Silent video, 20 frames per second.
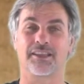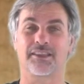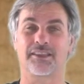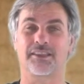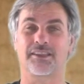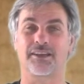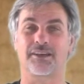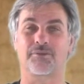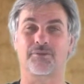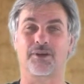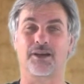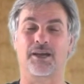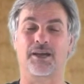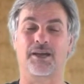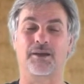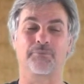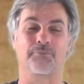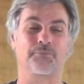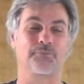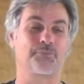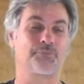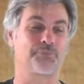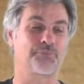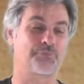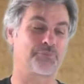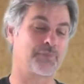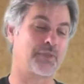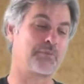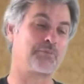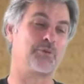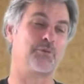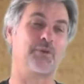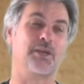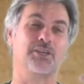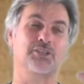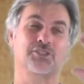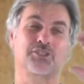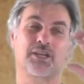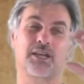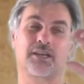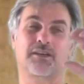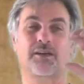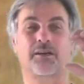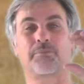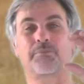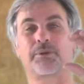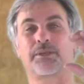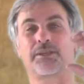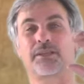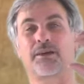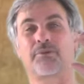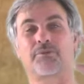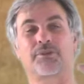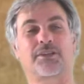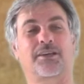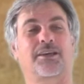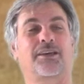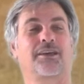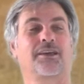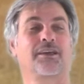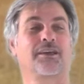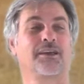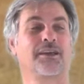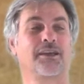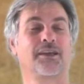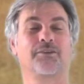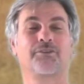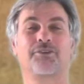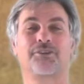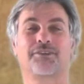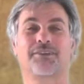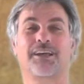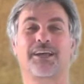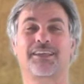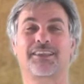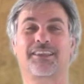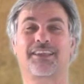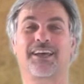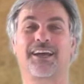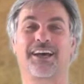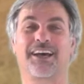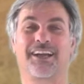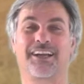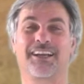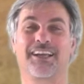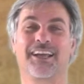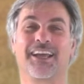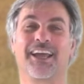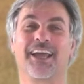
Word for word: thick. I mean, we had shag carpet. That was it was like that.